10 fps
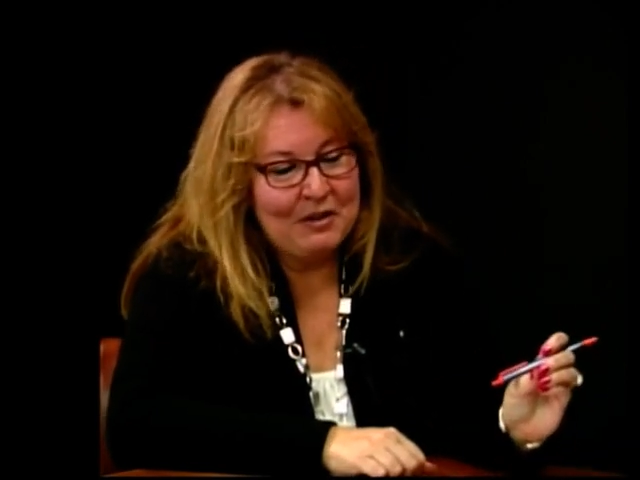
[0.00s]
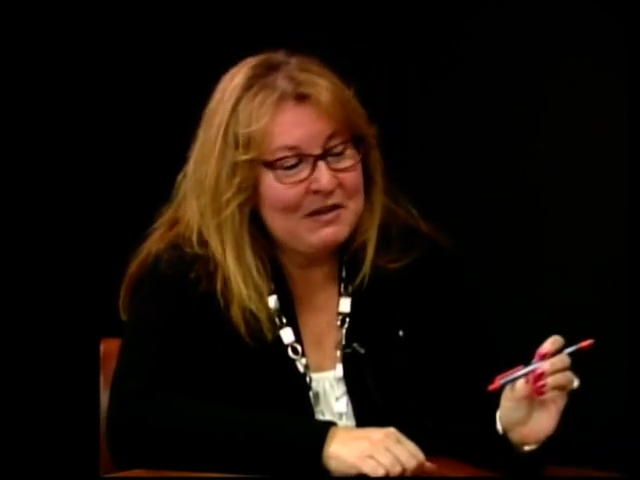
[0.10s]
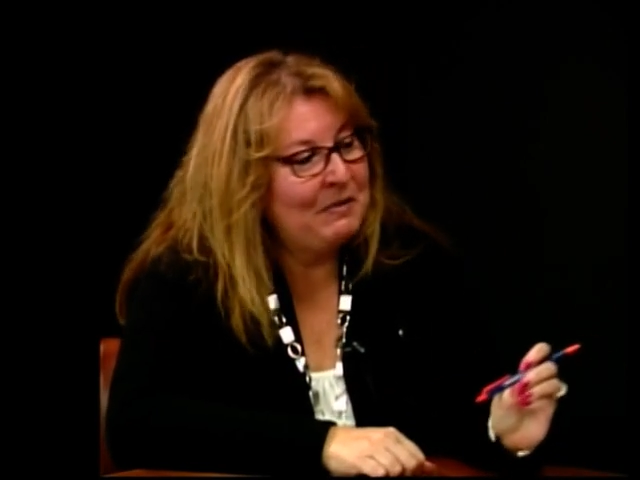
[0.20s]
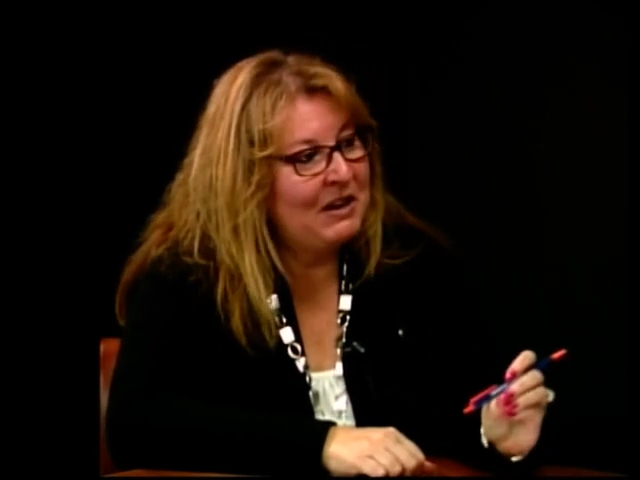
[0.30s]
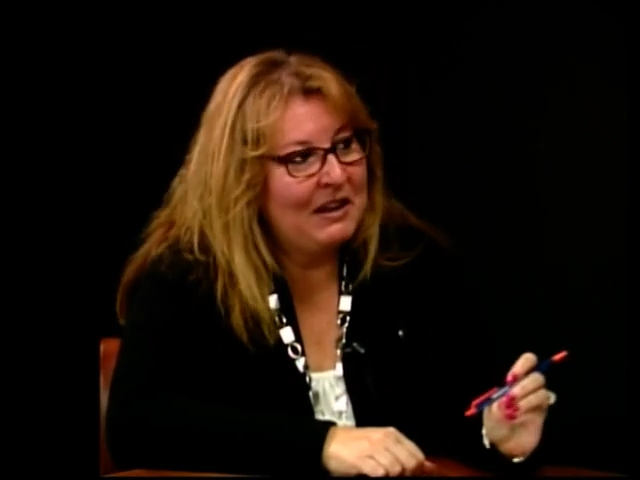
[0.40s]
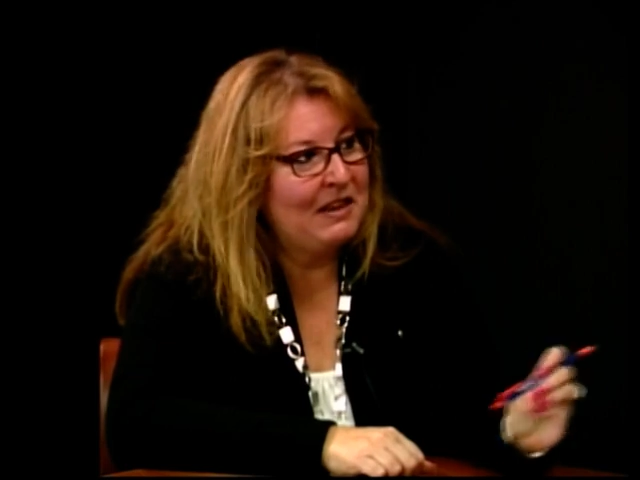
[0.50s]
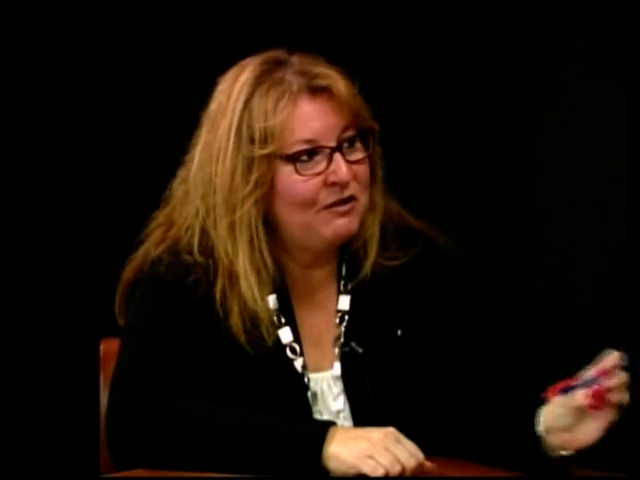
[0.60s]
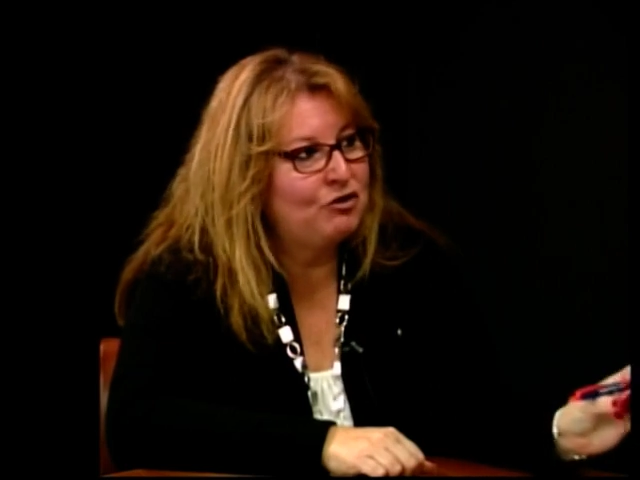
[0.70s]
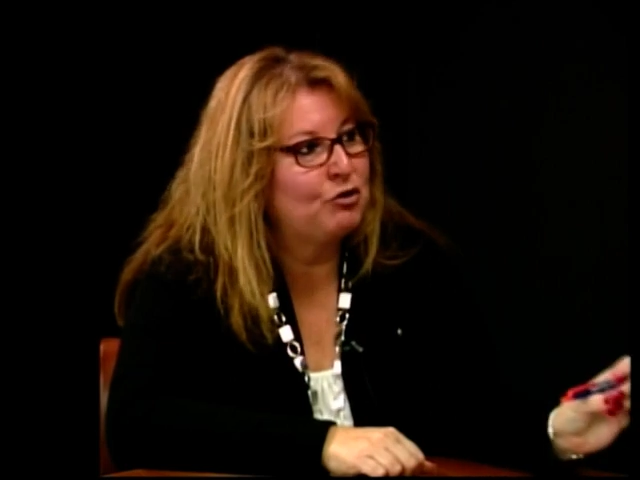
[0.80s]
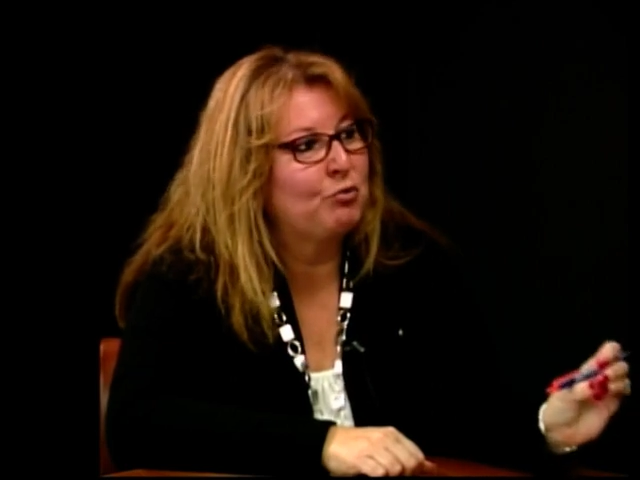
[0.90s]
something I think
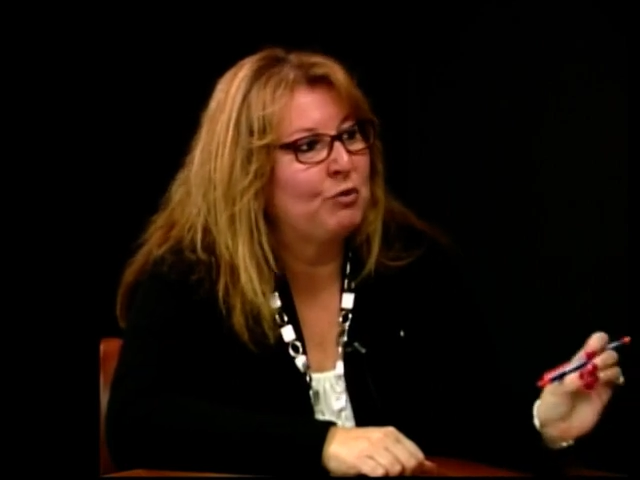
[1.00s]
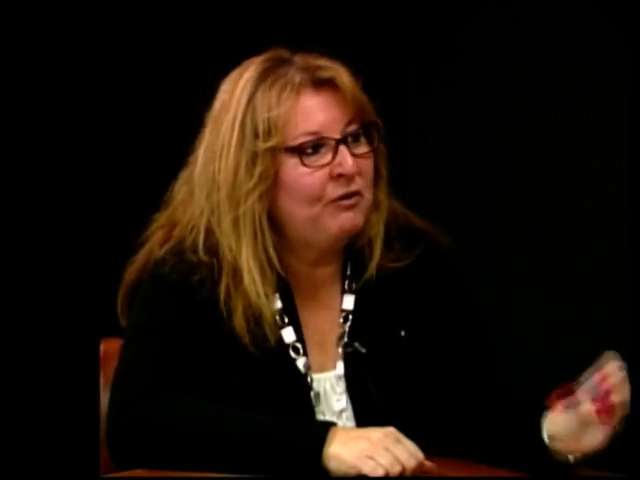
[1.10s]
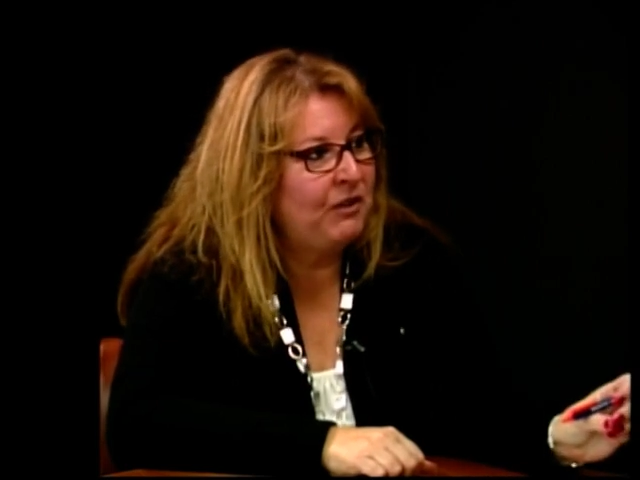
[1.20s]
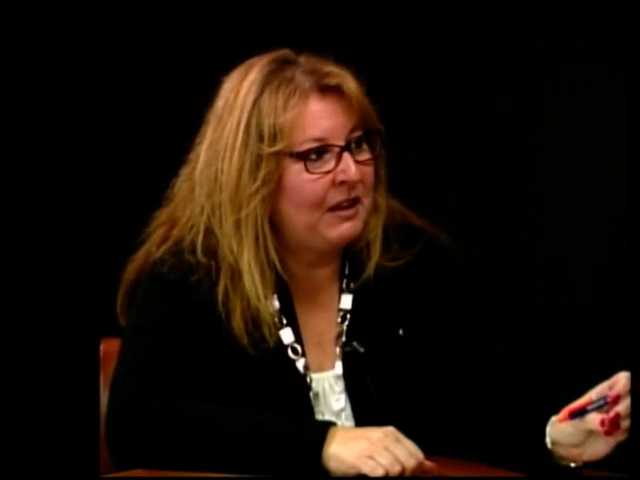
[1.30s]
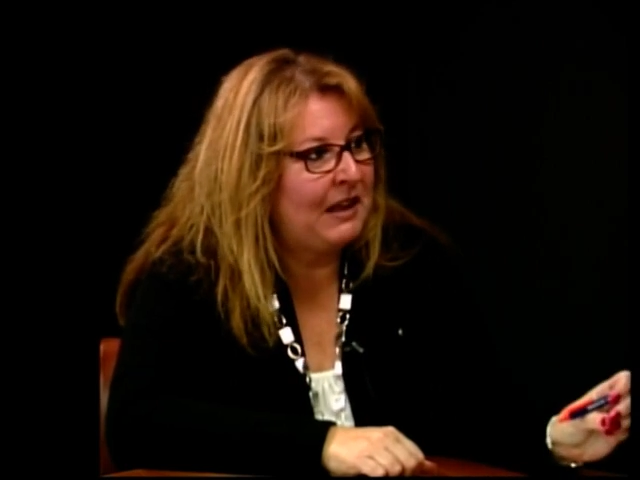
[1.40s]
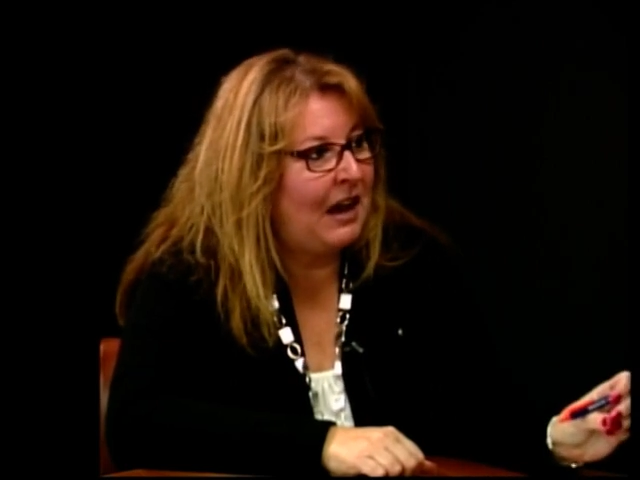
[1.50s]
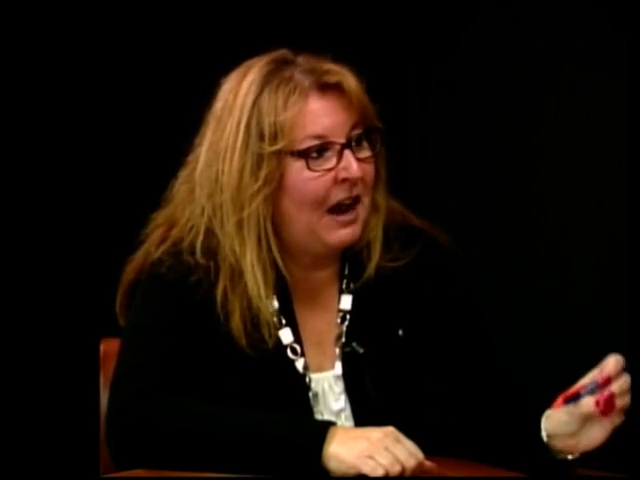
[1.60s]
is terrific that